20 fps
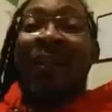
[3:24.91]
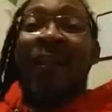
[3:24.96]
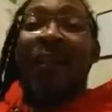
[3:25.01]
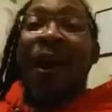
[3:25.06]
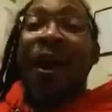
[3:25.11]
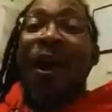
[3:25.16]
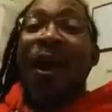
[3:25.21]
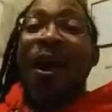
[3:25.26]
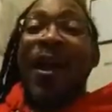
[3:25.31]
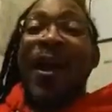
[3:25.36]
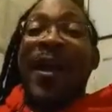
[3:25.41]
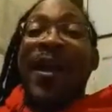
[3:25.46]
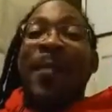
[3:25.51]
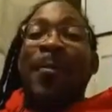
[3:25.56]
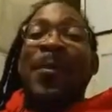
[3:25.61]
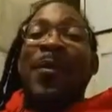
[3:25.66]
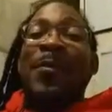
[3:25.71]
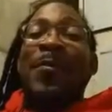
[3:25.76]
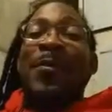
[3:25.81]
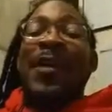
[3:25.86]

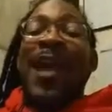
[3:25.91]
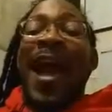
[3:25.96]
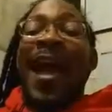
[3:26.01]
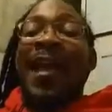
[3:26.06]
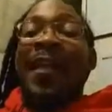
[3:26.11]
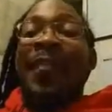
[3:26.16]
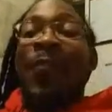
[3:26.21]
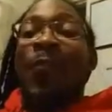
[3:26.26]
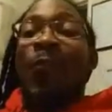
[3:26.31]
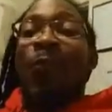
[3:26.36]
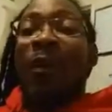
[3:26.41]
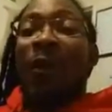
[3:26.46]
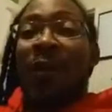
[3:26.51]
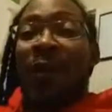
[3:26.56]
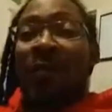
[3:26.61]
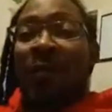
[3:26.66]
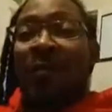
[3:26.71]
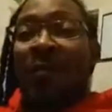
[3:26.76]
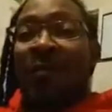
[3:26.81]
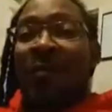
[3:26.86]
hard-headed people got it the
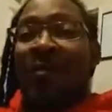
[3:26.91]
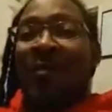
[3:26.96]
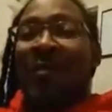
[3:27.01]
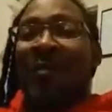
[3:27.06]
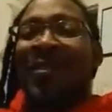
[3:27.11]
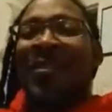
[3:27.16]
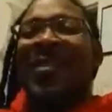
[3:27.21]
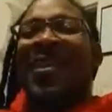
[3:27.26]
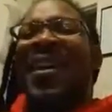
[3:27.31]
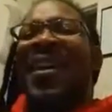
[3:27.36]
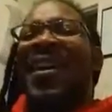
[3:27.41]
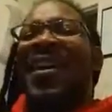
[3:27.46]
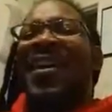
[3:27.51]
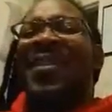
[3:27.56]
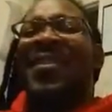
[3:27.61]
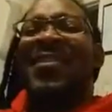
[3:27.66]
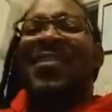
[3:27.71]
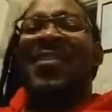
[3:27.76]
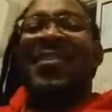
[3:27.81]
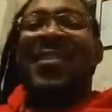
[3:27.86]
worst.
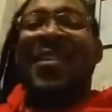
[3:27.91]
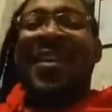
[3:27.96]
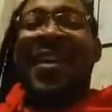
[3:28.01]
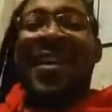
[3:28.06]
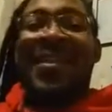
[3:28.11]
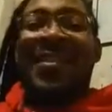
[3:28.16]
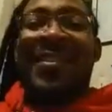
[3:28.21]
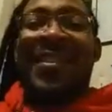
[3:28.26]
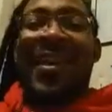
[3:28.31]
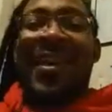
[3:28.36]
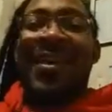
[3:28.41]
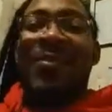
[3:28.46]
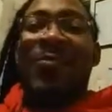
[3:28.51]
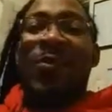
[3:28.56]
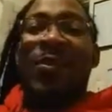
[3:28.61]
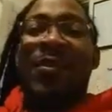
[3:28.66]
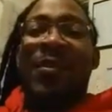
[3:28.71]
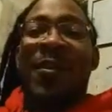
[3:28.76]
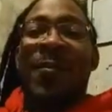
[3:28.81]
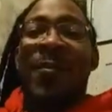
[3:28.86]
Yes, yes, yes.
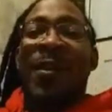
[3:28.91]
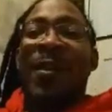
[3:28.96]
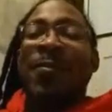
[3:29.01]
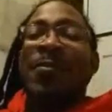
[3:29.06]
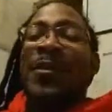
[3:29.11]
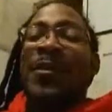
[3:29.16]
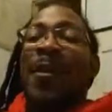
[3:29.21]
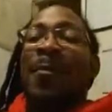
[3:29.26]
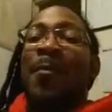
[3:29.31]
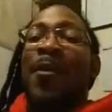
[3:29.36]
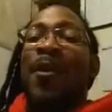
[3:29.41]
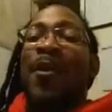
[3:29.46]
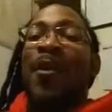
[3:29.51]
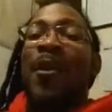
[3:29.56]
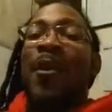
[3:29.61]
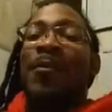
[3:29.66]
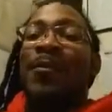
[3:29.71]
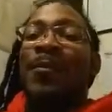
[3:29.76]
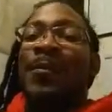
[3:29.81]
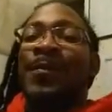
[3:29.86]
What's up, MJ
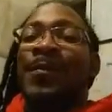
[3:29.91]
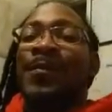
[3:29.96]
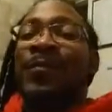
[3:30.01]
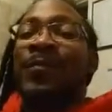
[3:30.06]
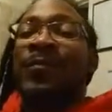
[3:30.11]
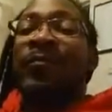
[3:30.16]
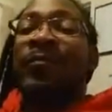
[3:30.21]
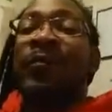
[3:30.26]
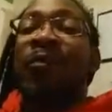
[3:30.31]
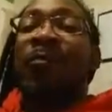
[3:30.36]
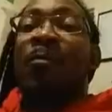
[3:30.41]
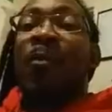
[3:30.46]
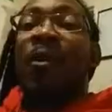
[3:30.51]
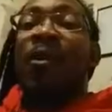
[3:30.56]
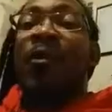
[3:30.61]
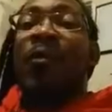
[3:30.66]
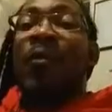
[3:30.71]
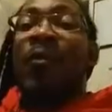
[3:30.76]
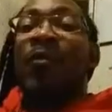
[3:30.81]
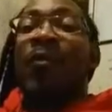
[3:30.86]
Merlo?
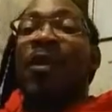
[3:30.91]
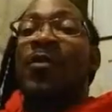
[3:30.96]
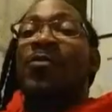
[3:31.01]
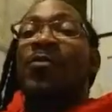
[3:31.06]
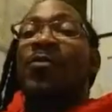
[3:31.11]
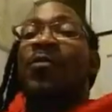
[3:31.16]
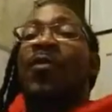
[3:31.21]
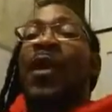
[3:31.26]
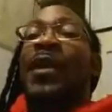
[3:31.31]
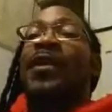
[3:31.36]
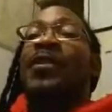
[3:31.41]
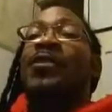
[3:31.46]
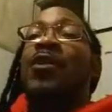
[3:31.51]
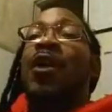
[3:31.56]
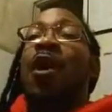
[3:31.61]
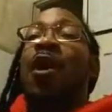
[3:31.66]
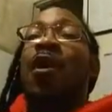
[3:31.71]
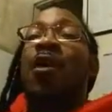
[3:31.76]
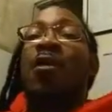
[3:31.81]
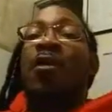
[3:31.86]
Mercury retrograde is
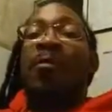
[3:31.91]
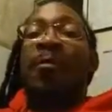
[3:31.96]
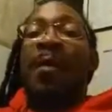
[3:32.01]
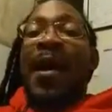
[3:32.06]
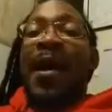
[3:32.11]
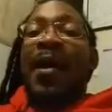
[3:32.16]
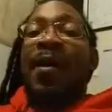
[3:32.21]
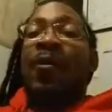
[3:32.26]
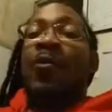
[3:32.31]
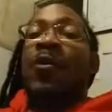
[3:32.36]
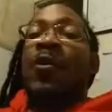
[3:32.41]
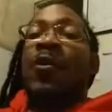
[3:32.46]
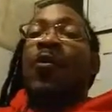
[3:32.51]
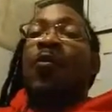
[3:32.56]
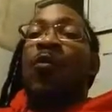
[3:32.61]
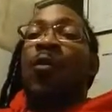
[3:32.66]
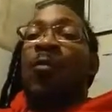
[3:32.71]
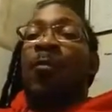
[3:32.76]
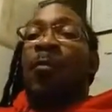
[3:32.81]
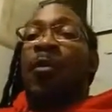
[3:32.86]
all about
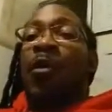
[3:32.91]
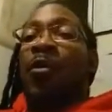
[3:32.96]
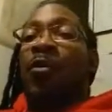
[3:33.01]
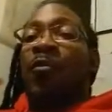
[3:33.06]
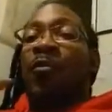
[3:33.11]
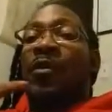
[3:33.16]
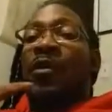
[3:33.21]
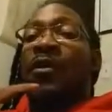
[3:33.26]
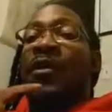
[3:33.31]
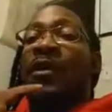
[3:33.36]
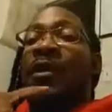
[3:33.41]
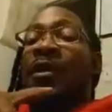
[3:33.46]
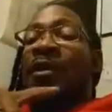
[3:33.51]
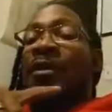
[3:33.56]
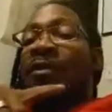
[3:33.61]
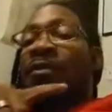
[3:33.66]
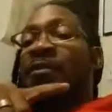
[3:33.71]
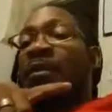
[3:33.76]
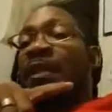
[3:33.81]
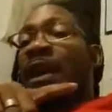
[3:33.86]
when Mercury
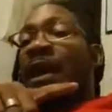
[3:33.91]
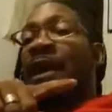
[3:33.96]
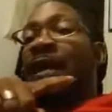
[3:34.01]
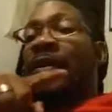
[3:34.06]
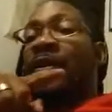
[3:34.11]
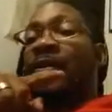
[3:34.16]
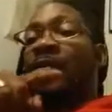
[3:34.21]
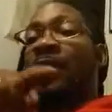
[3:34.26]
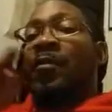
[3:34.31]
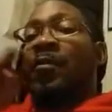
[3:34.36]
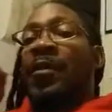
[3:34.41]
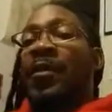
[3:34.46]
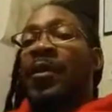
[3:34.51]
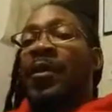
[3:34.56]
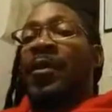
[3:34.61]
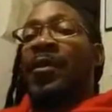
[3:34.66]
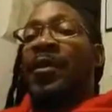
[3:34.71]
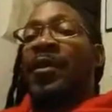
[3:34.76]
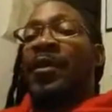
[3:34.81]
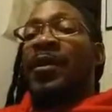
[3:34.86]
is like,
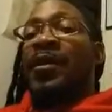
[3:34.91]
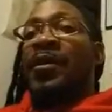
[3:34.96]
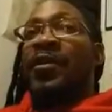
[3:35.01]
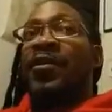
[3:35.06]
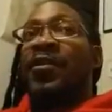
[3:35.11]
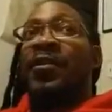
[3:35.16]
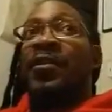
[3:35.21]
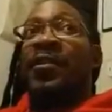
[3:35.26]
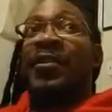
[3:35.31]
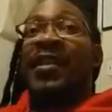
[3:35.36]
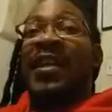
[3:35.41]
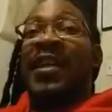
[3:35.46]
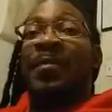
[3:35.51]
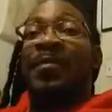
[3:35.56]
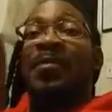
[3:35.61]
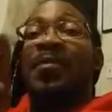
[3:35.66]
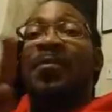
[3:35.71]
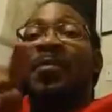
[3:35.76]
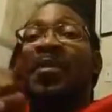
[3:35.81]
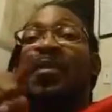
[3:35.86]
he
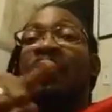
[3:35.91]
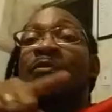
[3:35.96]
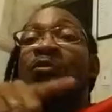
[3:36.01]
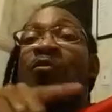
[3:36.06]
seems to be